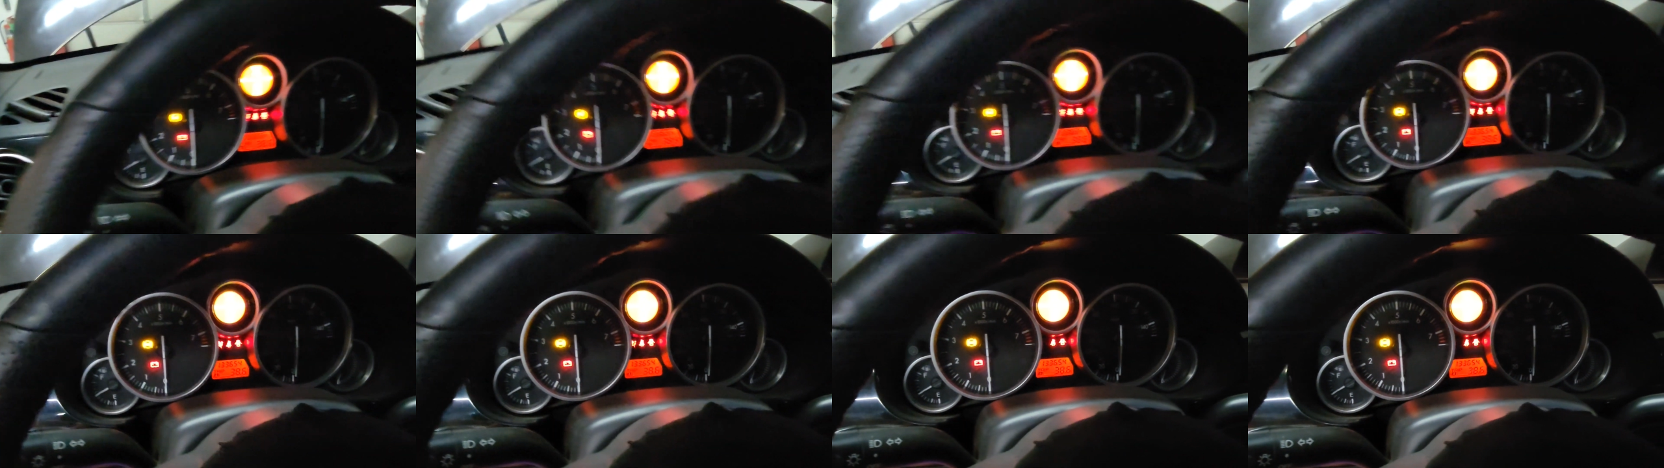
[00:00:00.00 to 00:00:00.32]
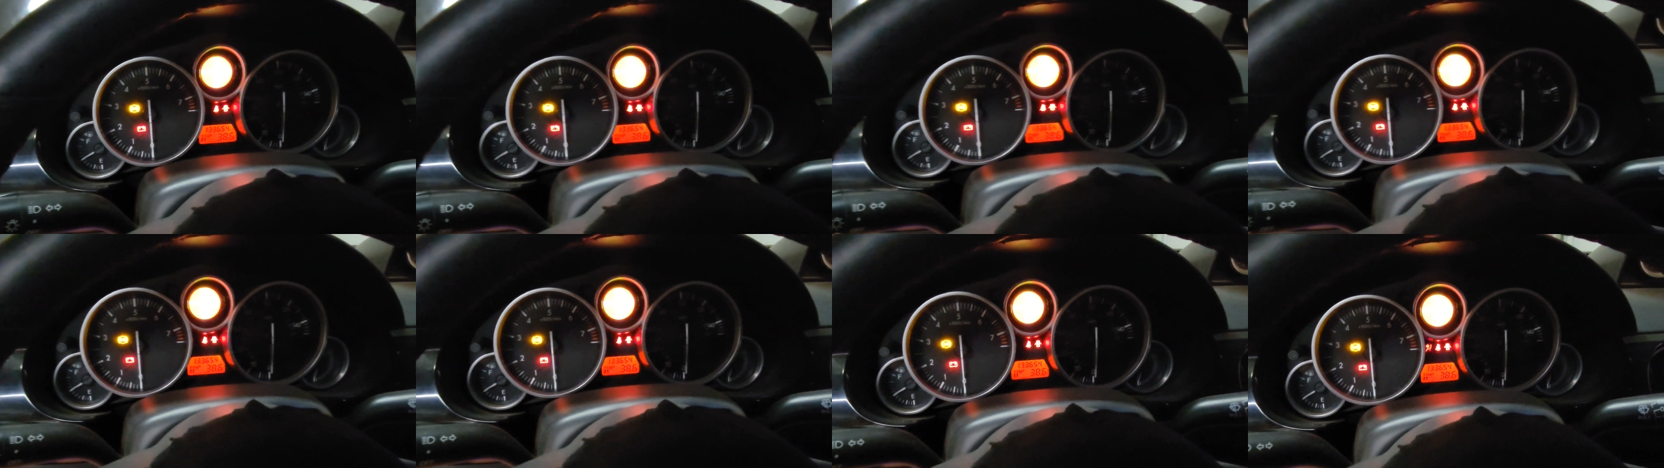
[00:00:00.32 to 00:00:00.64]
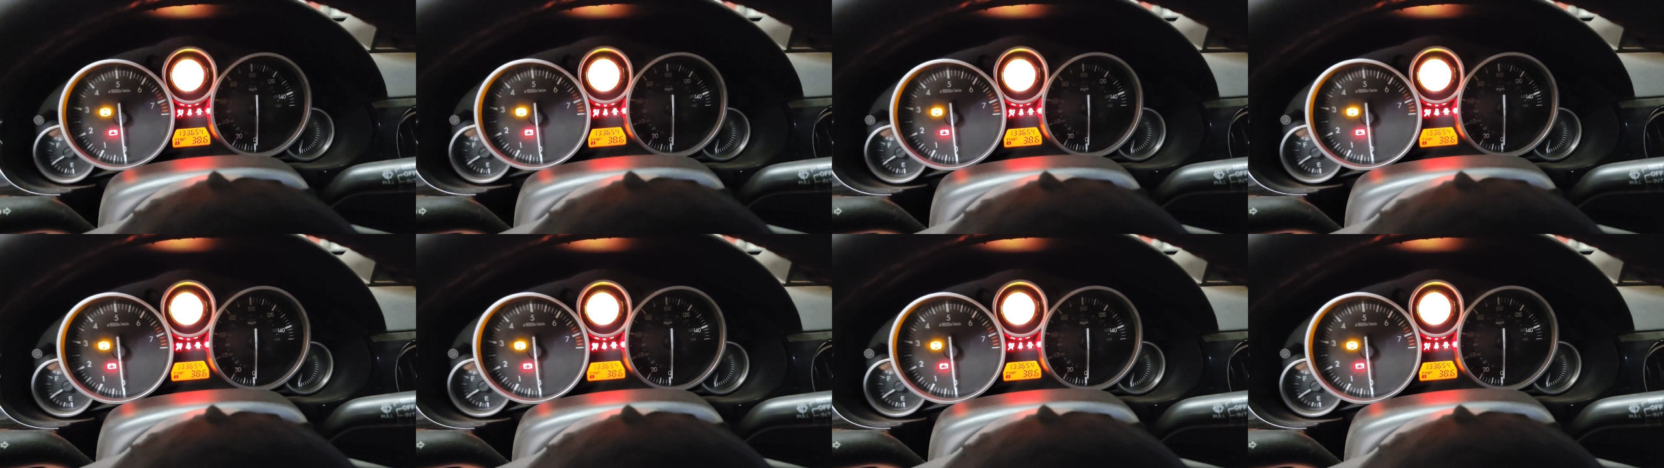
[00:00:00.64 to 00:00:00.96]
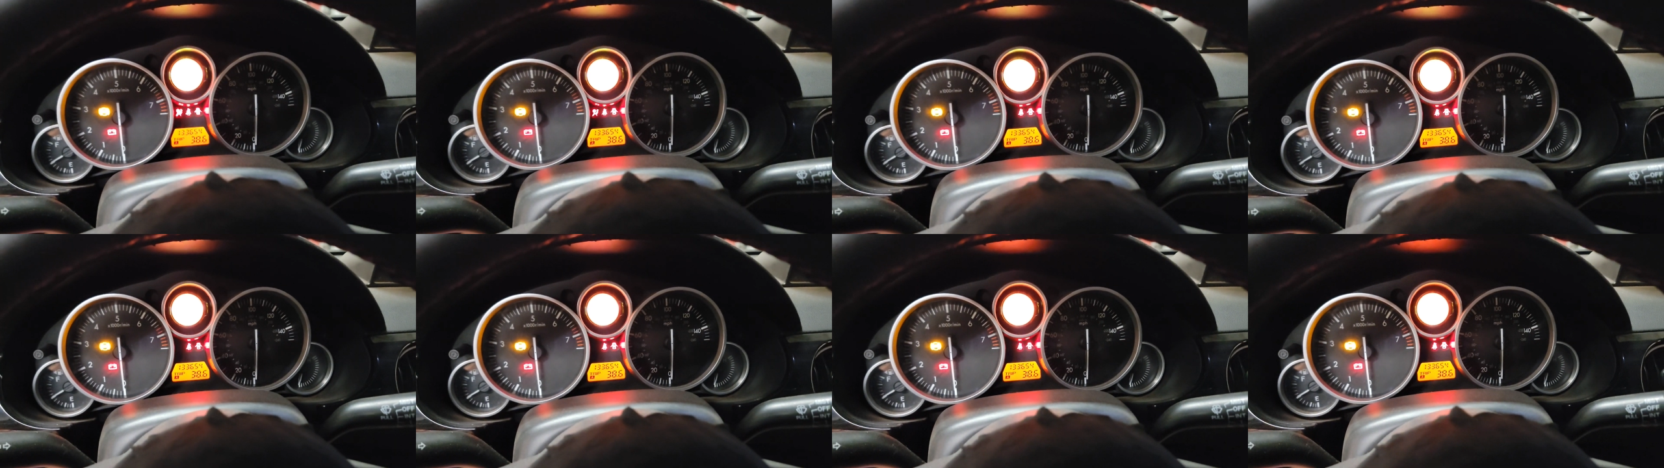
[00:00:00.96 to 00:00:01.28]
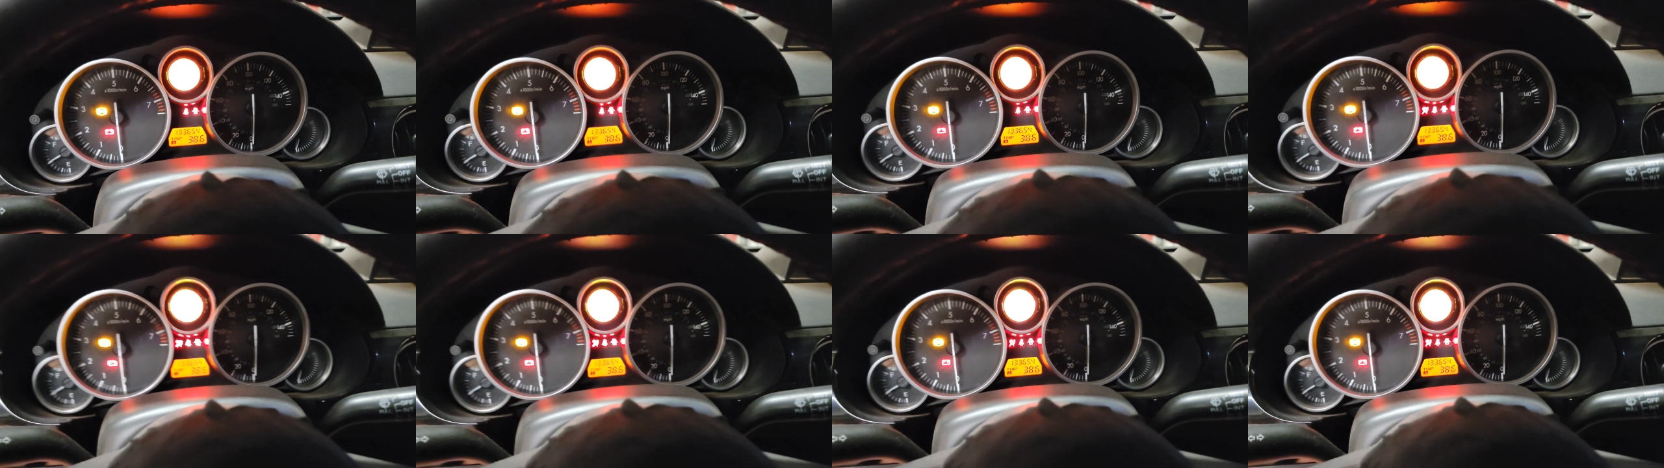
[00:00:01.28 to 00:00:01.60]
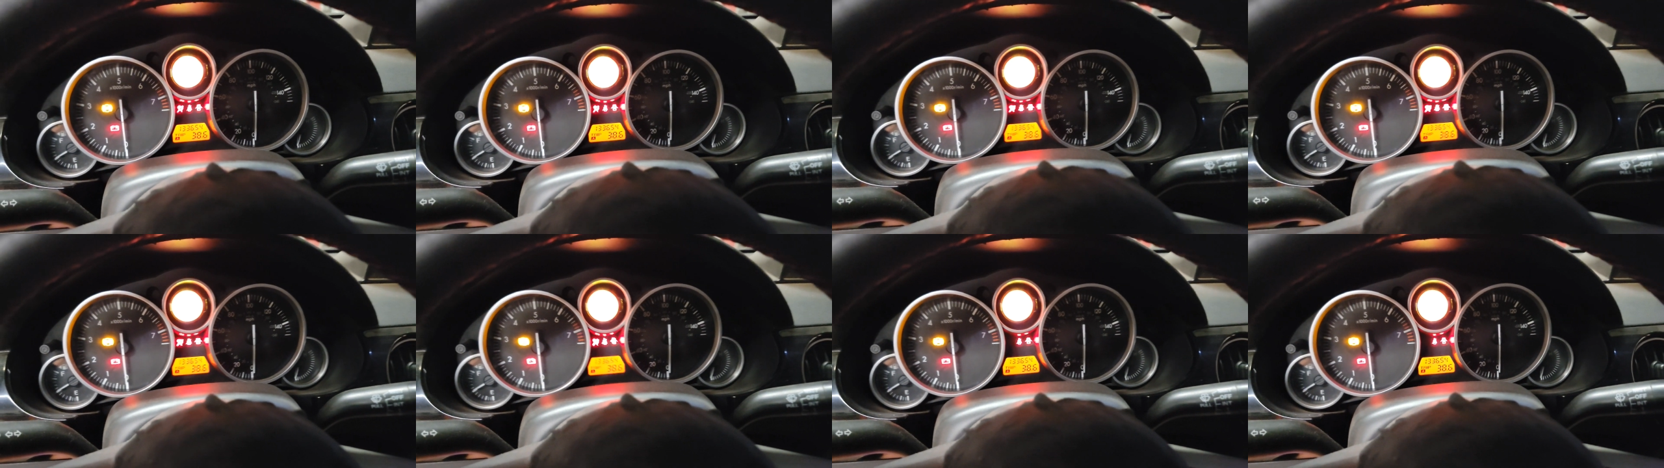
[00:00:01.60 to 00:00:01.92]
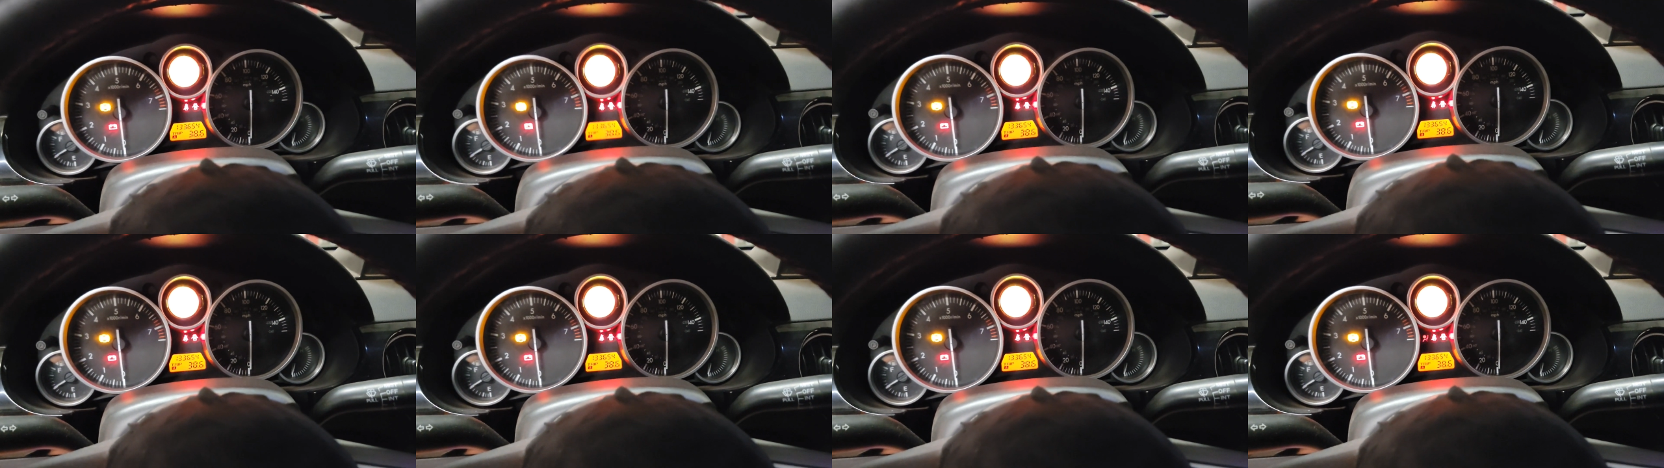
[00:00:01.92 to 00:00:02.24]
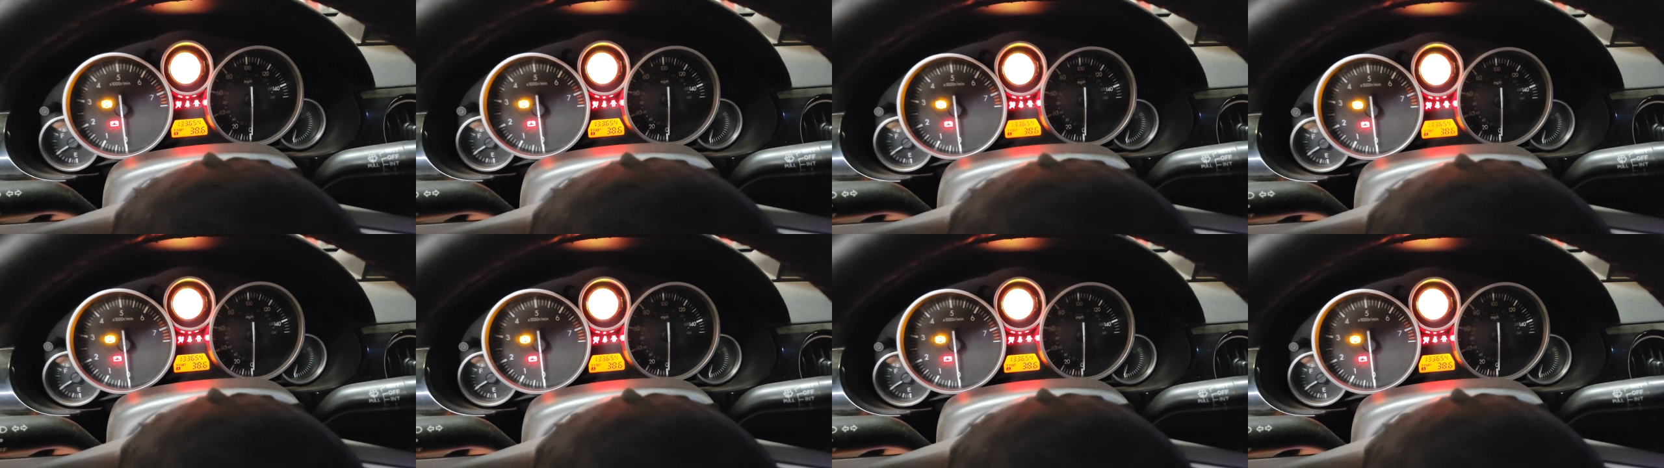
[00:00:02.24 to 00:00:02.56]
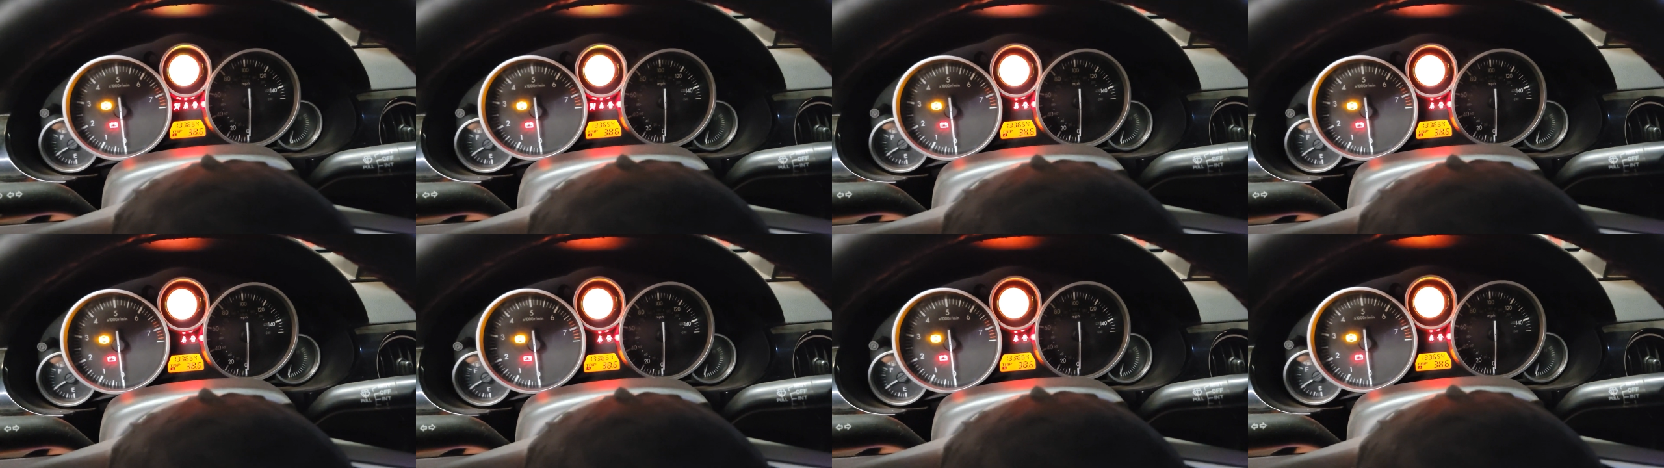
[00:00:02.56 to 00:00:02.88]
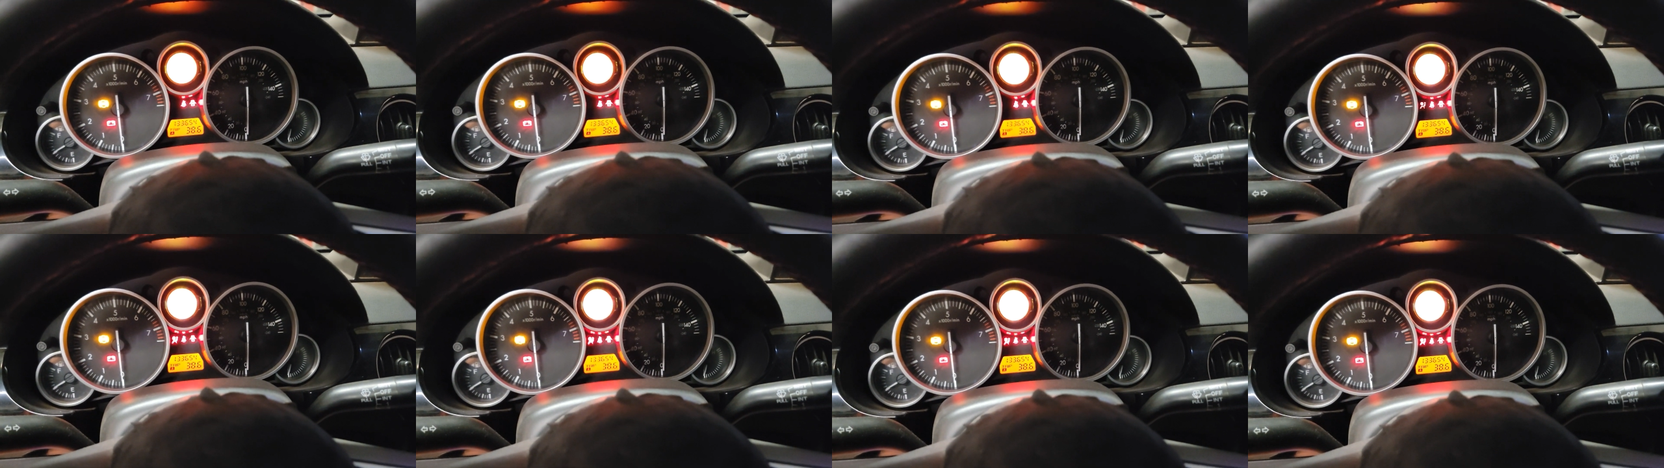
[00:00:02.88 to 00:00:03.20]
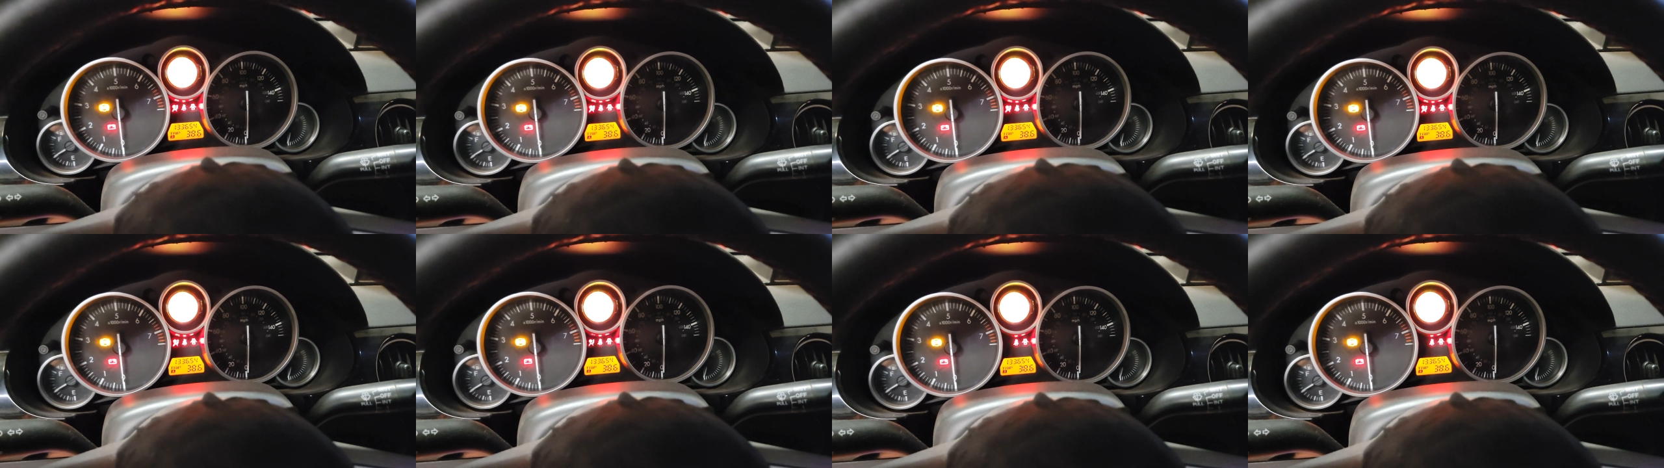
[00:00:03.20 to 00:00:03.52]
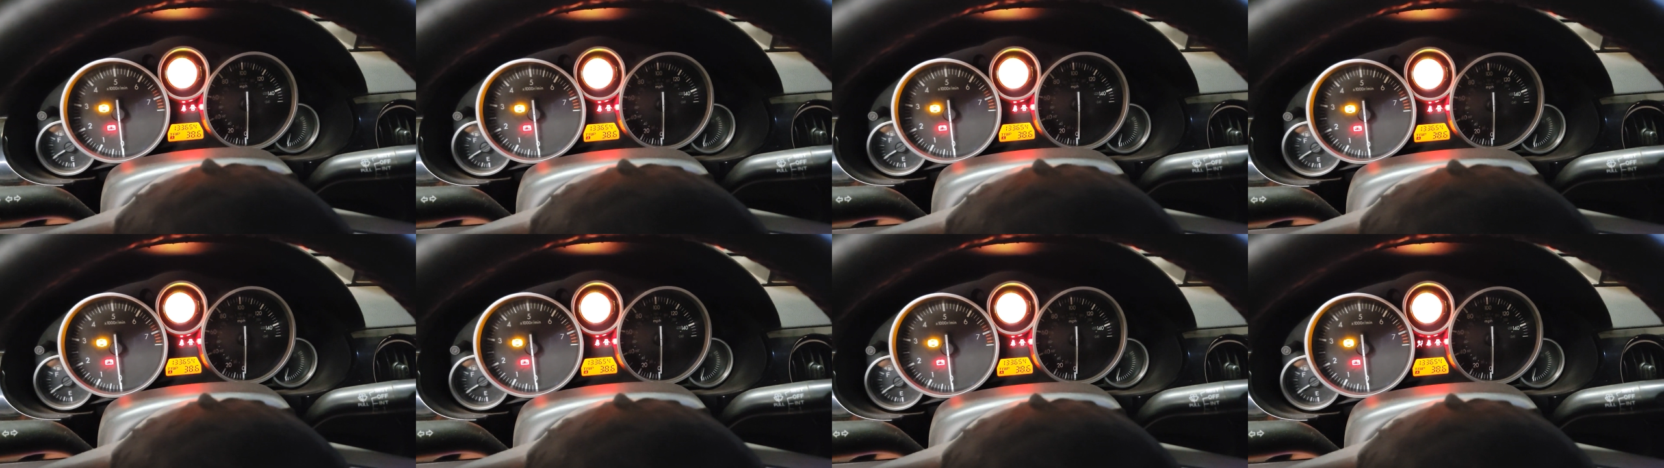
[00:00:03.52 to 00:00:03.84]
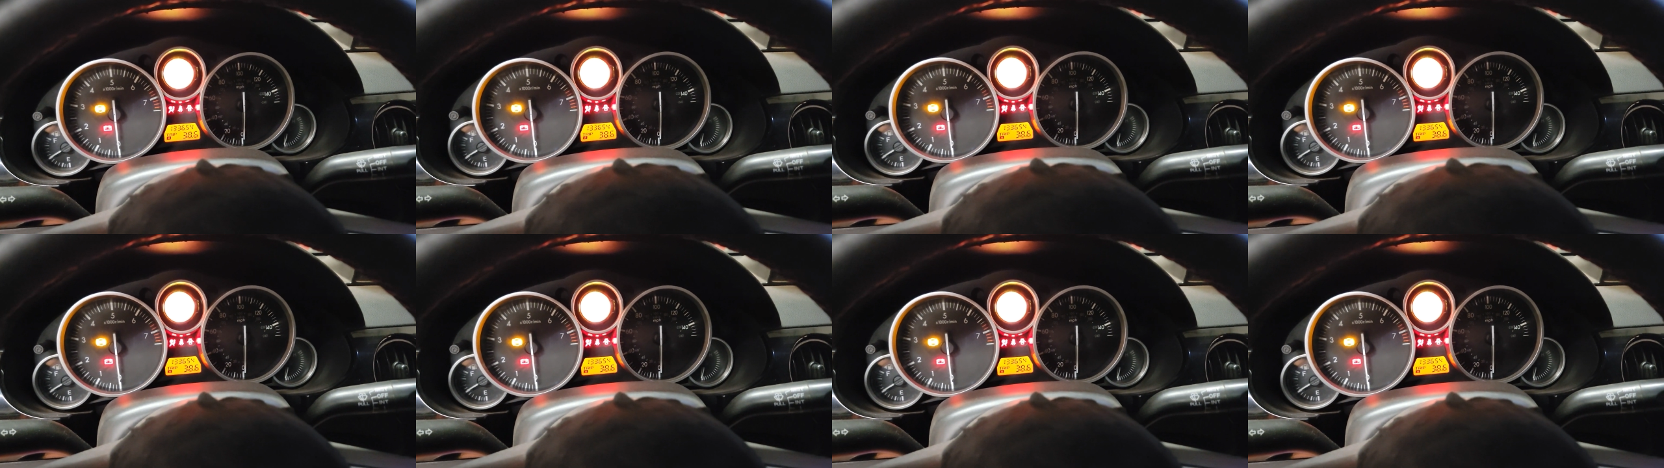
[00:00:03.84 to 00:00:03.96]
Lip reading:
Nobody's mouth can be seen.